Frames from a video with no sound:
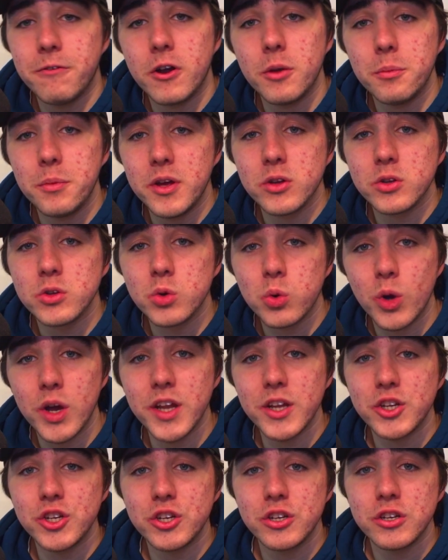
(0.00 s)
me on
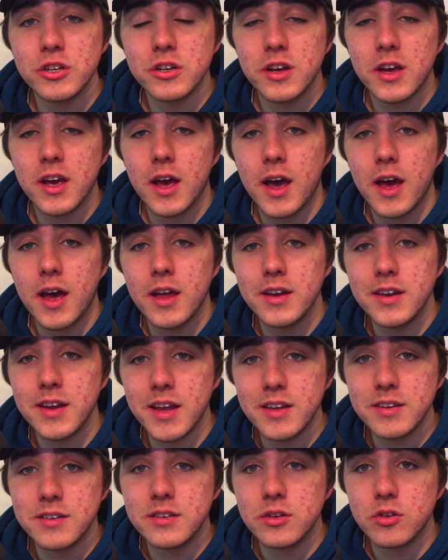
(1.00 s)
Twitch and
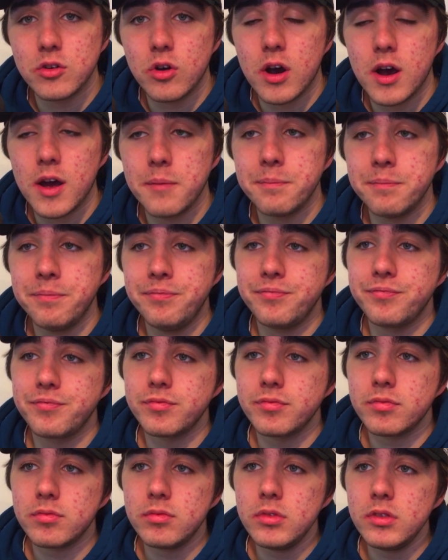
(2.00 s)
Instagram,
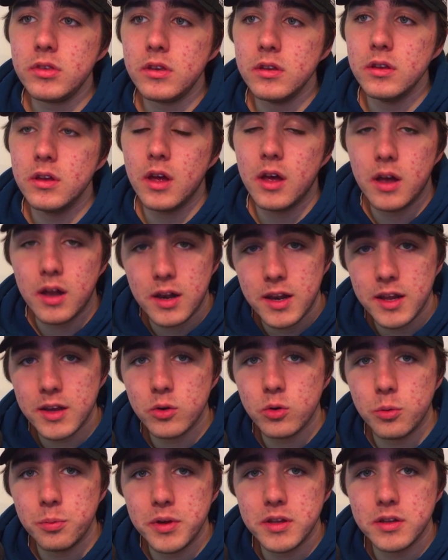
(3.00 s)
link will
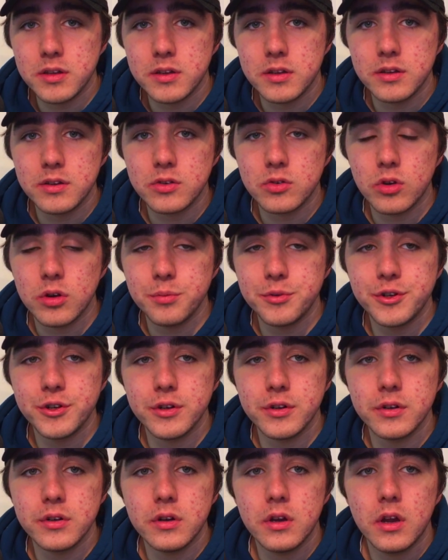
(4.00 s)
be in the description.